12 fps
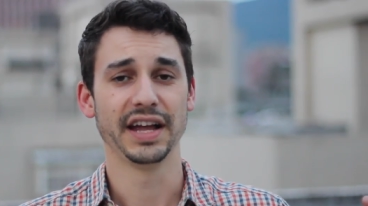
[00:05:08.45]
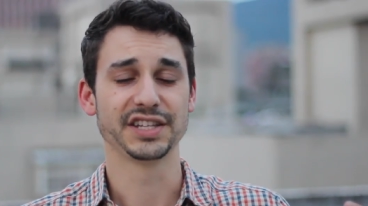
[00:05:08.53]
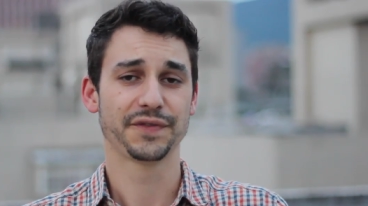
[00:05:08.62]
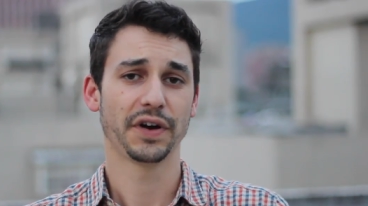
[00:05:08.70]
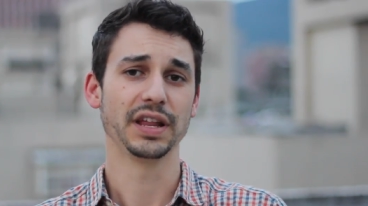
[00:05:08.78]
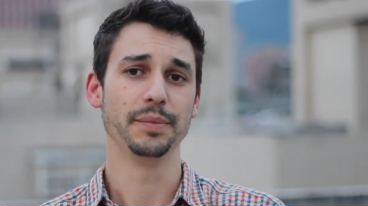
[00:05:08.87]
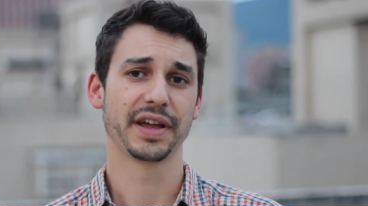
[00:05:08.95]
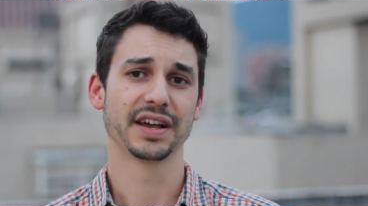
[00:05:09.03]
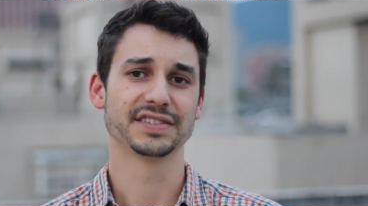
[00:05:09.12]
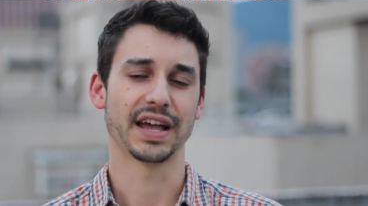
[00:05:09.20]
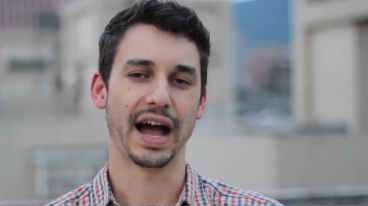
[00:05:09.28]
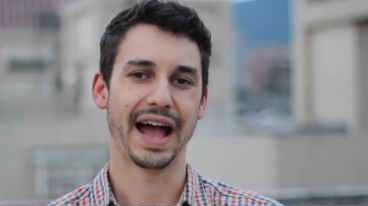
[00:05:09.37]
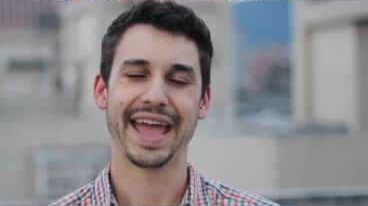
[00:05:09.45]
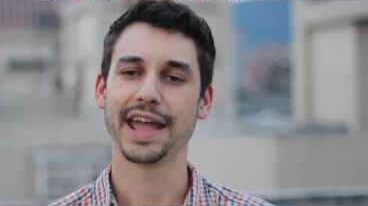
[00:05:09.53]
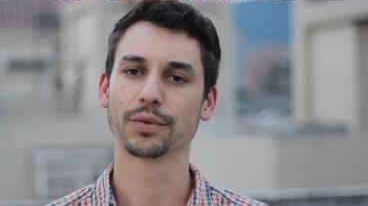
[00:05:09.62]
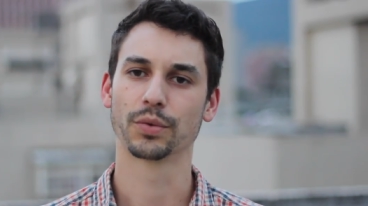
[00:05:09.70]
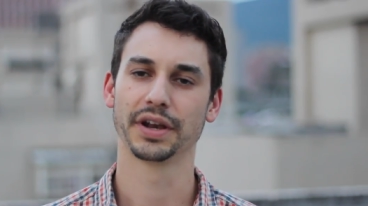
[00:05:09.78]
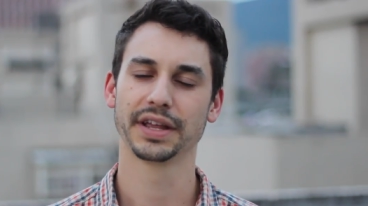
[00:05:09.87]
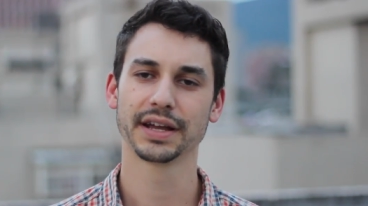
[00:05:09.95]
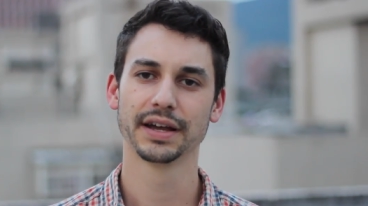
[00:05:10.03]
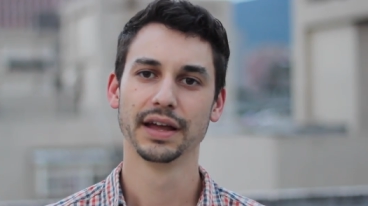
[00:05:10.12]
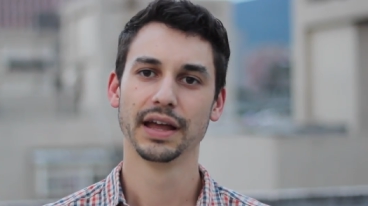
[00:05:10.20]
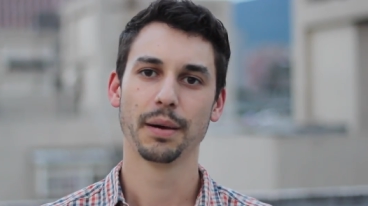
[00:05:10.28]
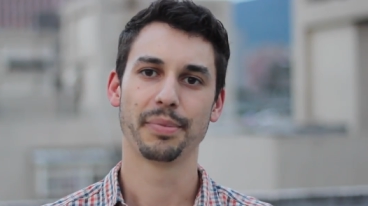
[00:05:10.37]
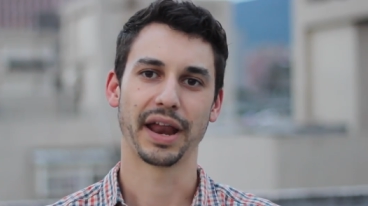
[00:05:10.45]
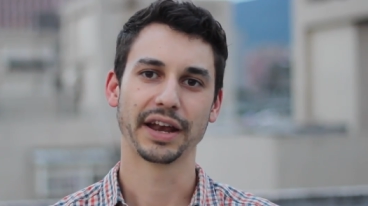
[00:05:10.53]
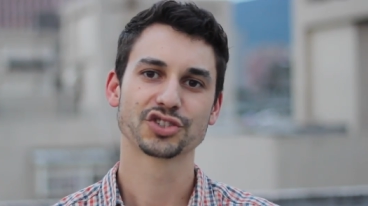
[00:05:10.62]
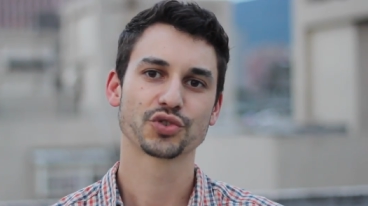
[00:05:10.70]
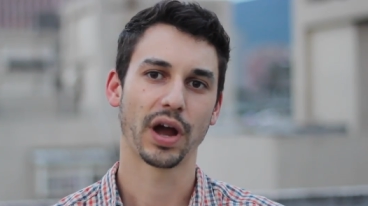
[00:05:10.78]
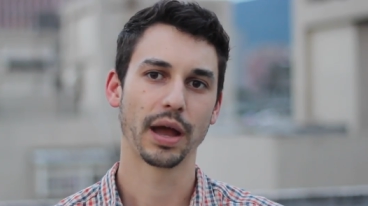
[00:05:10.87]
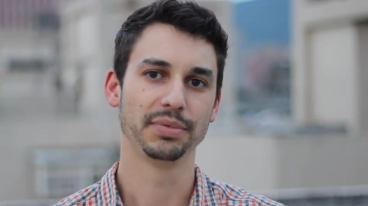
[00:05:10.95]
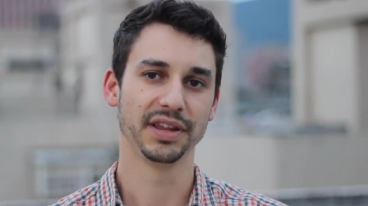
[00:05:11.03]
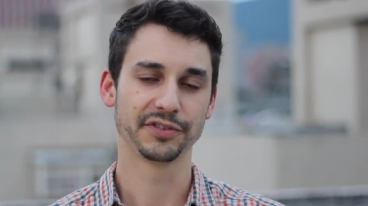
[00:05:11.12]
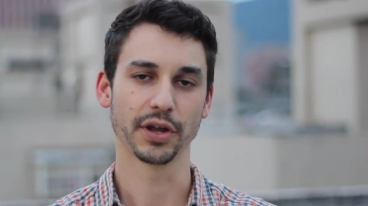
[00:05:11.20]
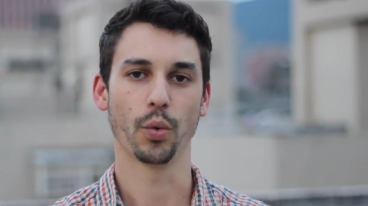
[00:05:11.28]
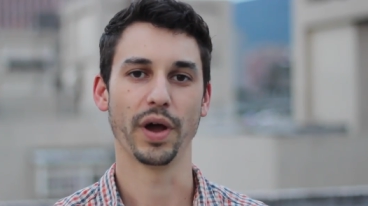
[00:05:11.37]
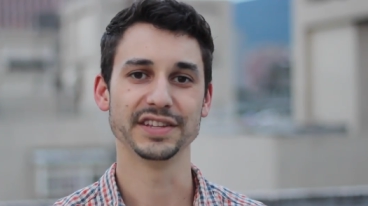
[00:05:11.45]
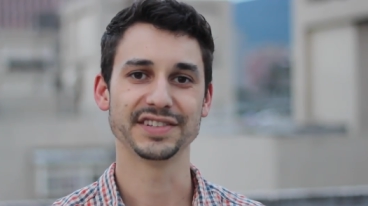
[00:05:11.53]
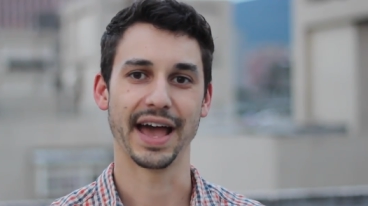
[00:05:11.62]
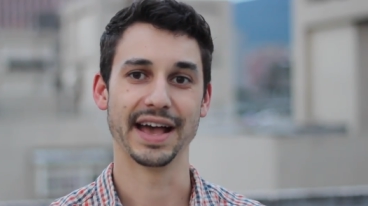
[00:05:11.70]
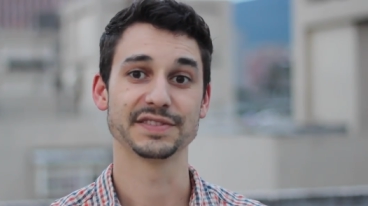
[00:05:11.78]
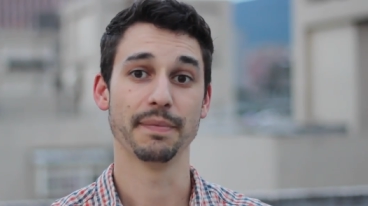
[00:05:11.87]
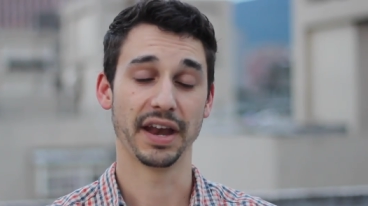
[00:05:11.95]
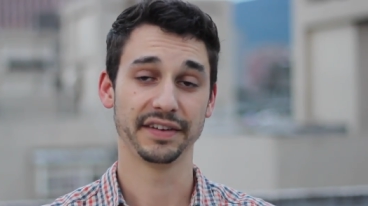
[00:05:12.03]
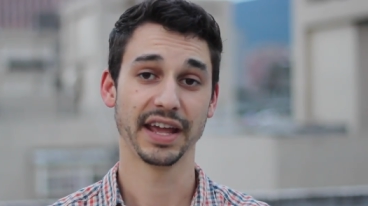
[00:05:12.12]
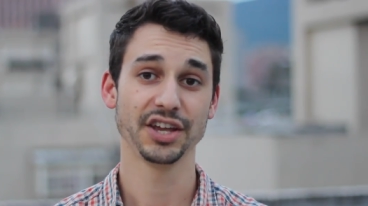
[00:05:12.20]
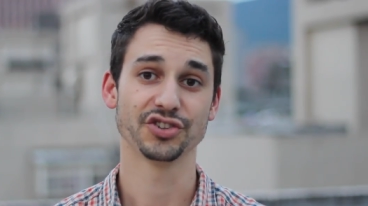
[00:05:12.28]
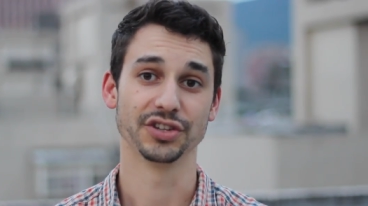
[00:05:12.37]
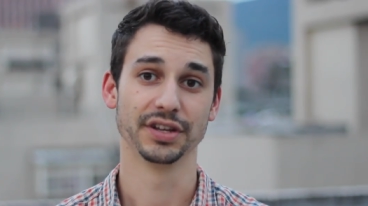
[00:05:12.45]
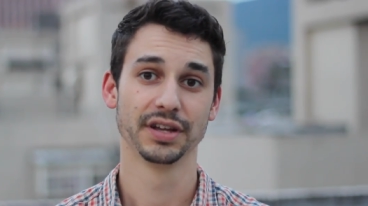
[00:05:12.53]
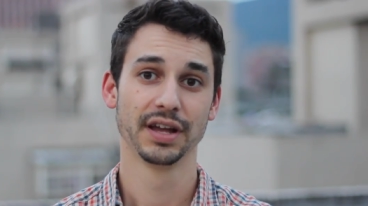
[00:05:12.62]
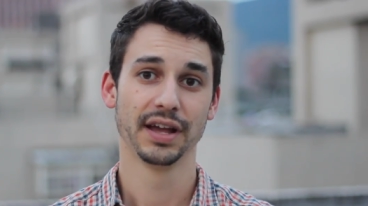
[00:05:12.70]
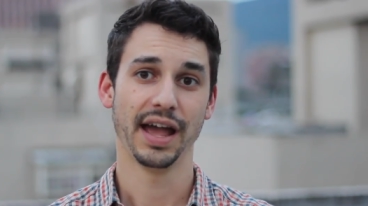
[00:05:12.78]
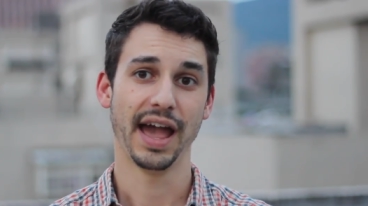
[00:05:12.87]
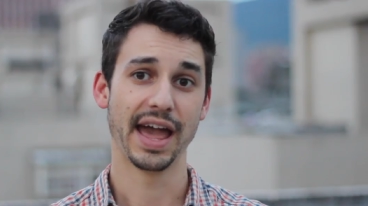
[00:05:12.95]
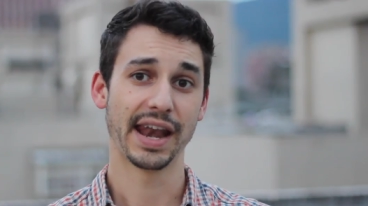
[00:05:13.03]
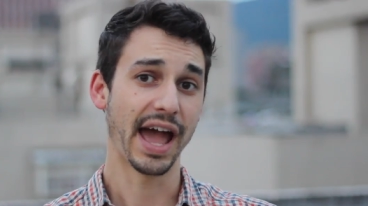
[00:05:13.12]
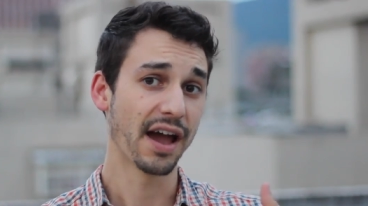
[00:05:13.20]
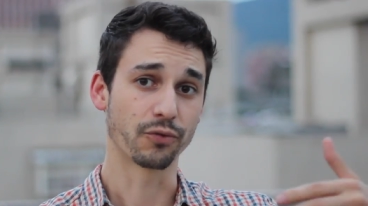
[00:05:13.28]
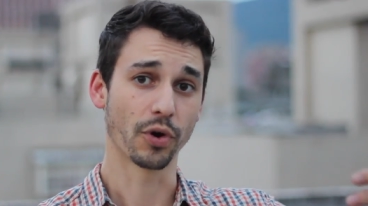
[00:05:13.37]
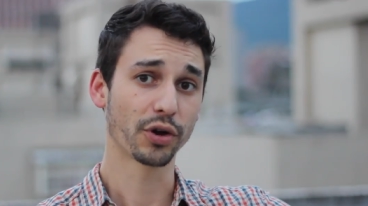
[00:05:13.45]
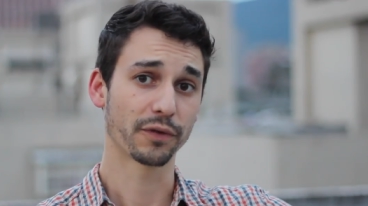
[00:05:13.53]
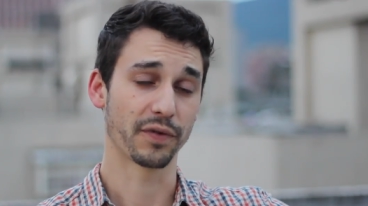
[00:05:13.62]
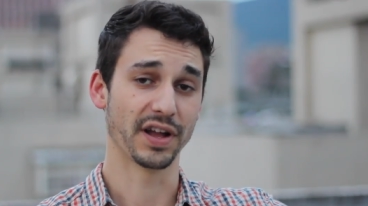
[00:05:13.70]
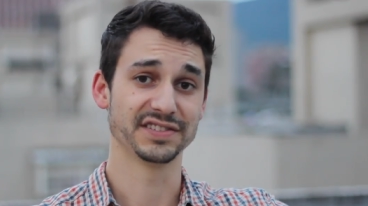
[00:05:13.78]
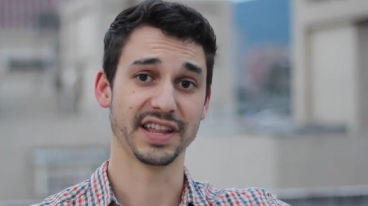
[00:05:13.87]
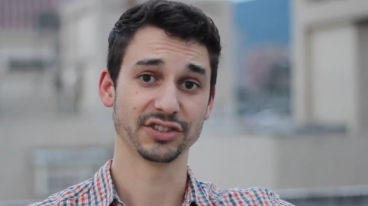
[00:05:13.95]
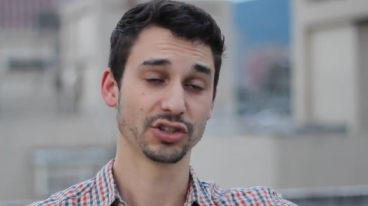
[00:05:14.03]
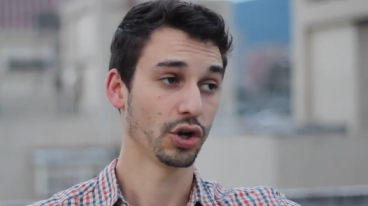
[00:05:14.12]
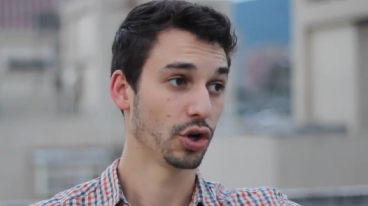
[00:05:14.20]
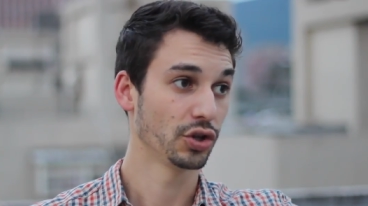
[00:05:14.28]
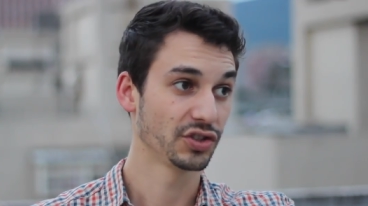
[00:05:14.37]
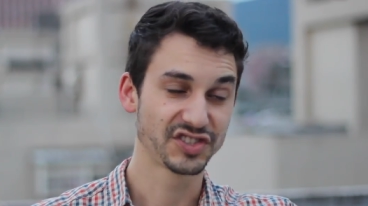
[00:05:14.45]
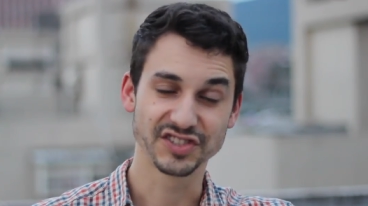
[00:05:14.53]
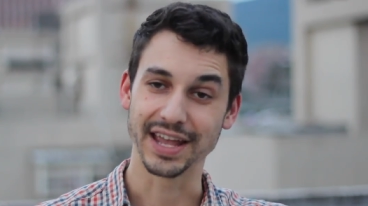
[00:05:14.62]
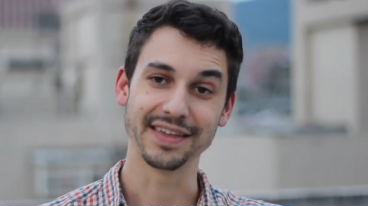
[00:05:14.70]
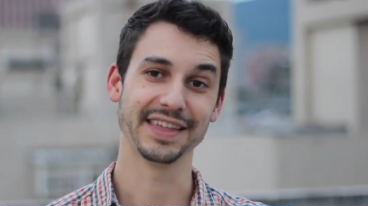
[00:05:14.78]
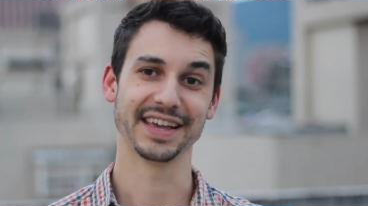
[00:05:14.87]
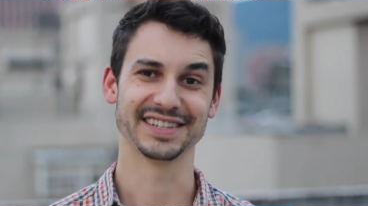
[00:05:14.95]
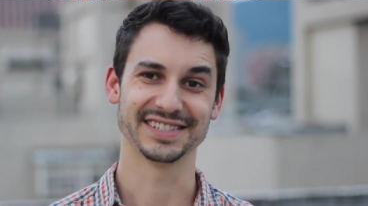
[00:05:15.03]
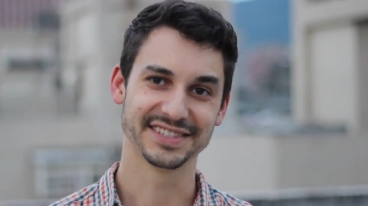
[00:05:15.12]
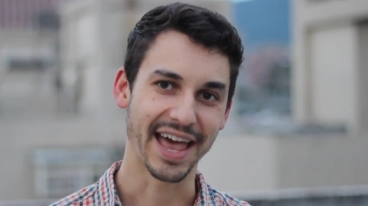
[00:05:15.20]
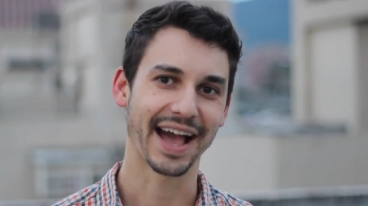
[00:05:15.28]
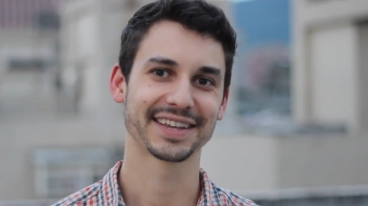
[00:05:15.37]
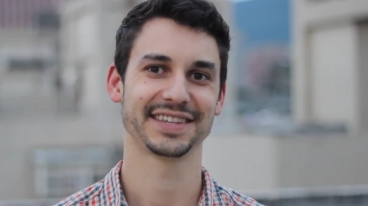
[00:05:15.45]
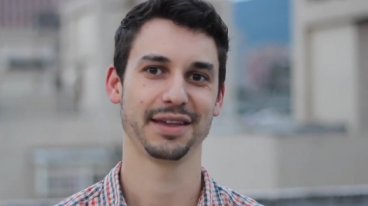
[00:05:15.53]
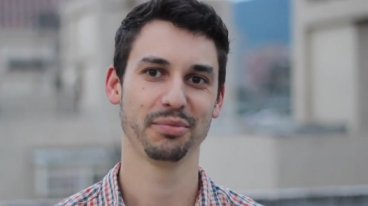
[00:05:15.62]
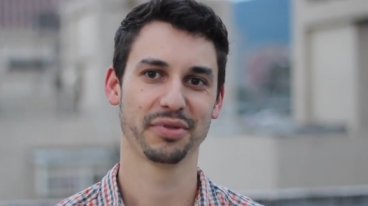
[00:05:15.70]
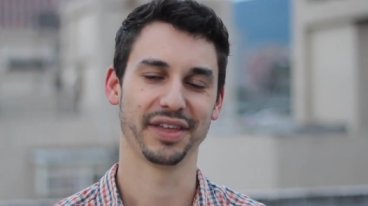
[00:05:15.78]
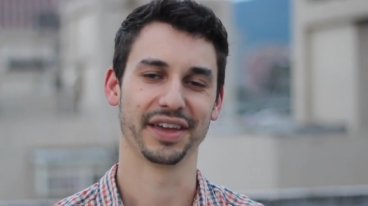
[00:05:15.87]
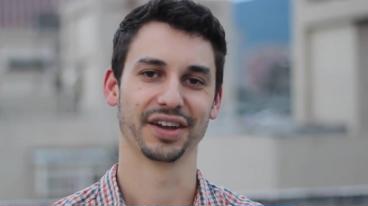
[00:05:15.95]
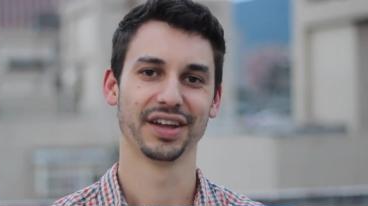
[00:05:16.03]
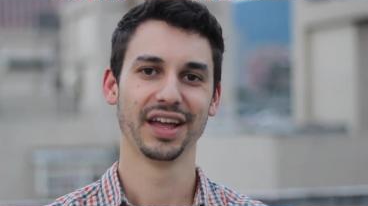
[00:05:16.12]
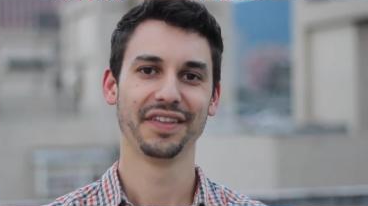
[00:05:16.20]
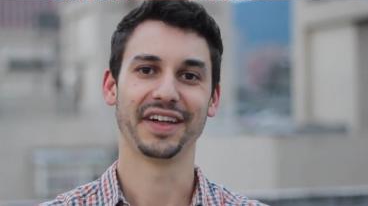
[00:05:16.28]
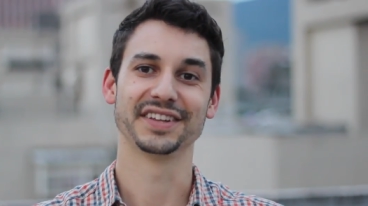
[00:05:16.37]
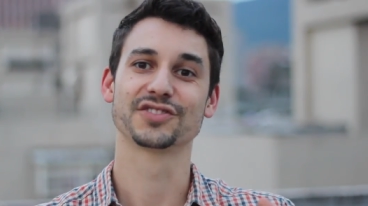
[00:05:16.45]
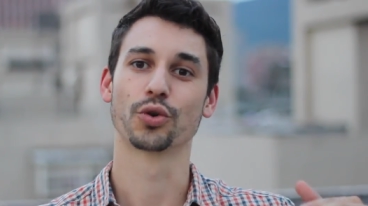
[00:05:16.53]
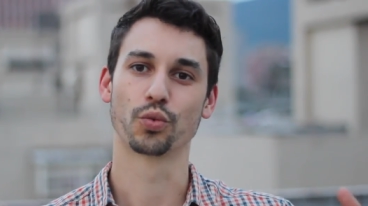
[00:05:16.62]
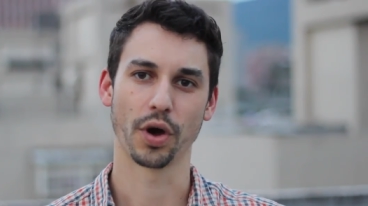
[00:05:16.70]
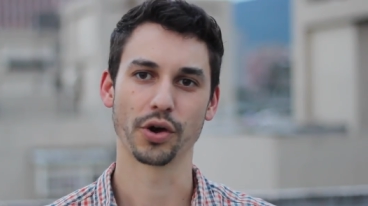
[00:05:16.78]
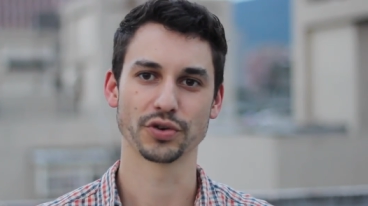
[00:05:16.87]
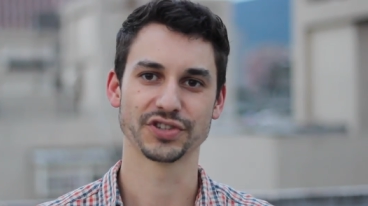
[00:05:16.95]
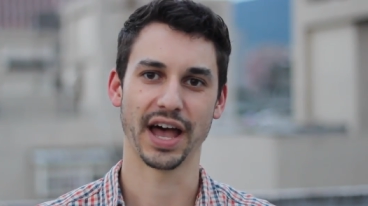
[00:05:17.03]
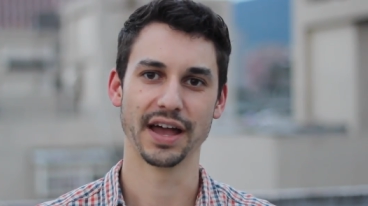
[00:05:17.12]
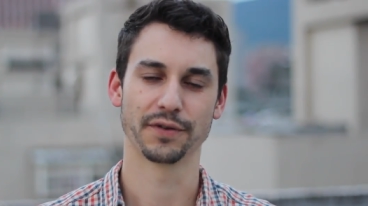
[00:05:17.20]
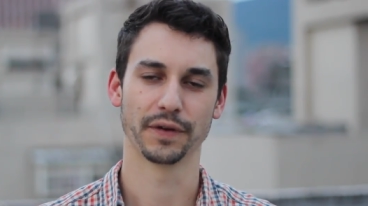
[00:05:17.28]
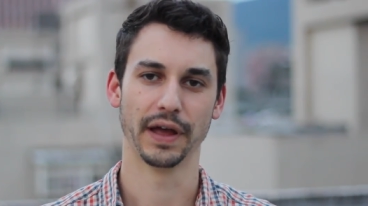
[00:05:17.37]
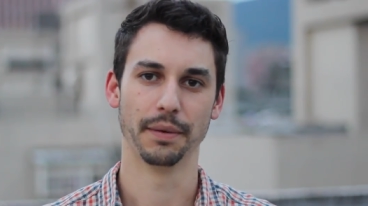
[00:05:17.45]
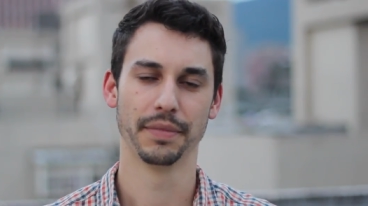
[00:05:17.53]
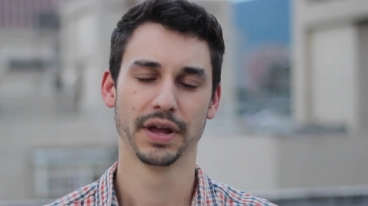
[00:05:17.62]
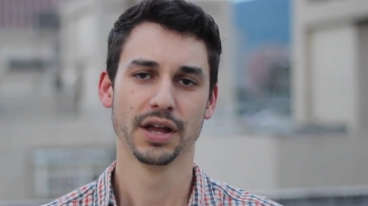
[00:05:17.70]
It's funny because I hate running, but I describe lifting weights as meditation. And I have runner friends that say the exact same thing that it's the runner's high for them.